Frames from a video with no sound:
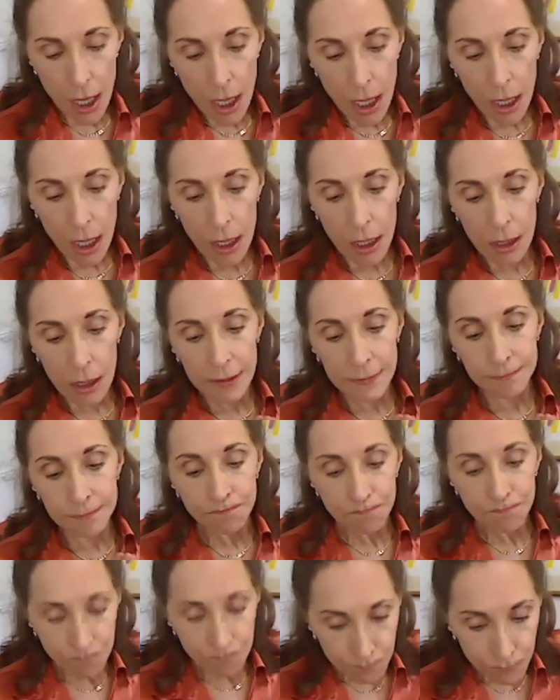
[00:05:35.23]

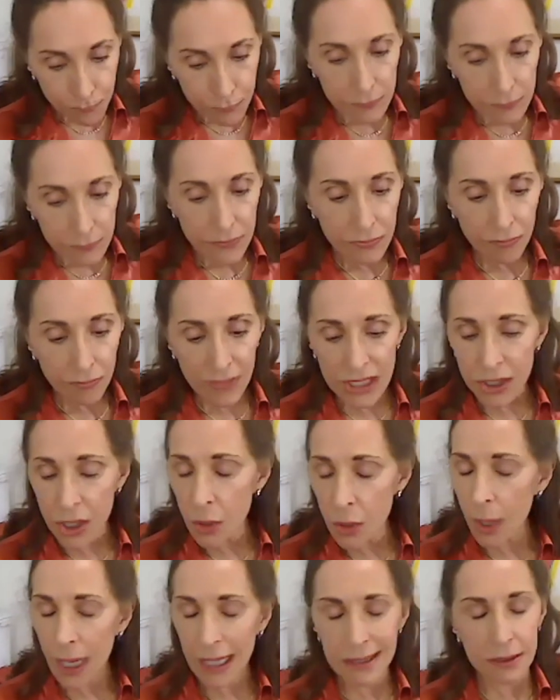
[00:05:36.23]

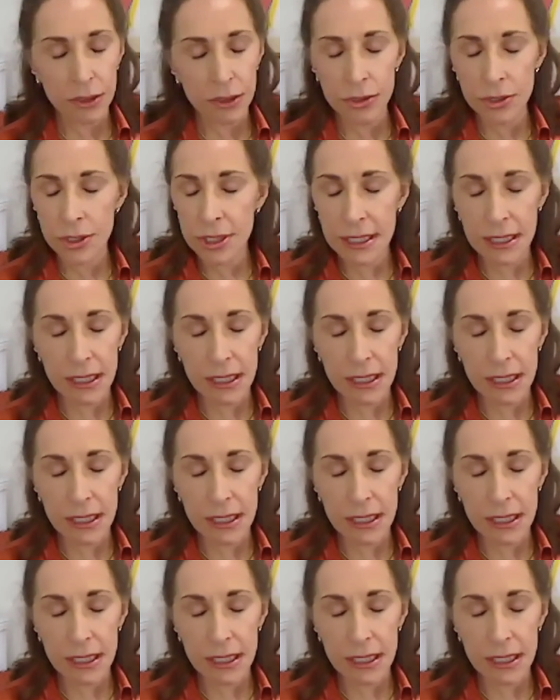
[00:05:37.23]
I learned